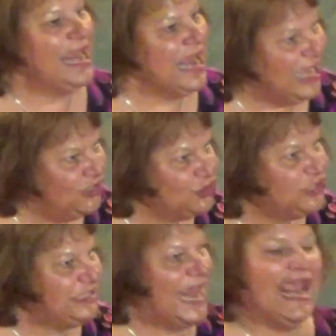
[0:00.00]
I
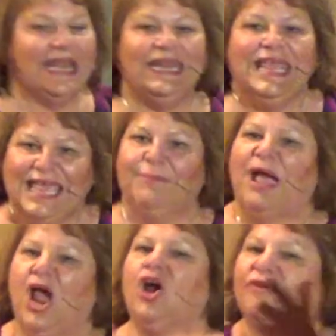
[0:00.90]
understand in
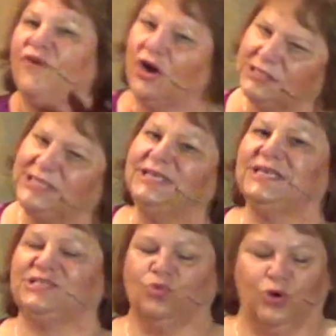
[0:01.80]
my heart of hearts that it
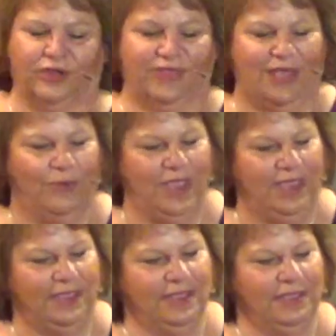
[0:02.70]
doesn't work that way.
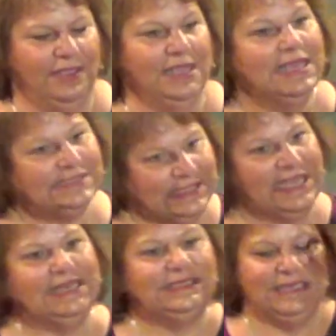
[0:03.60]

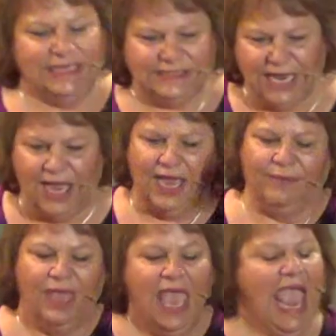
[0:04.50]
Seeds need
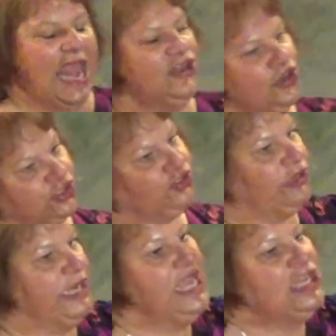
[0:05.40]
time and
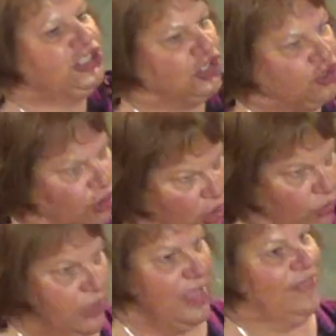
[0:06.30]
nurturing to
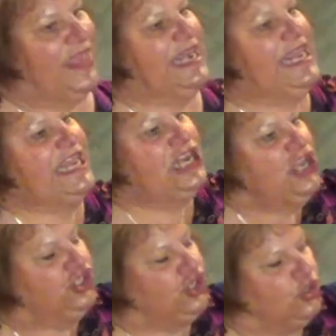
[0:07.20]
grow. They
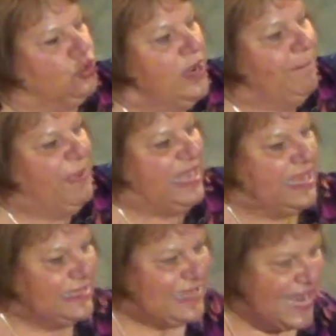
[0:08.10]
need to
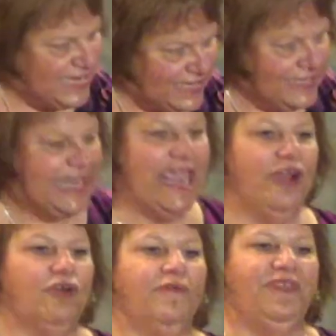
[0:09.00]
be taken
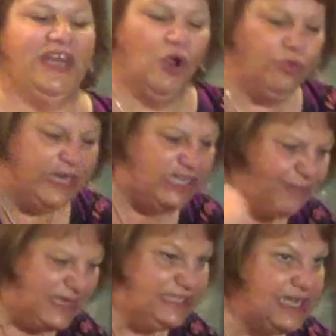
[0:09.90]
care of. They don't need to
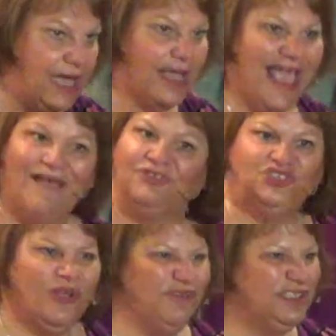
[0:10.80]
be dug.
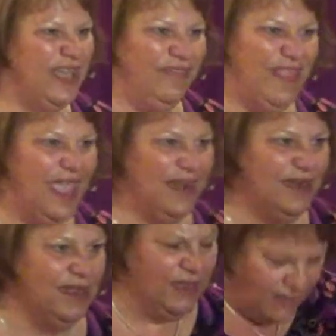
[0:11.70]
Haven't you ever done that?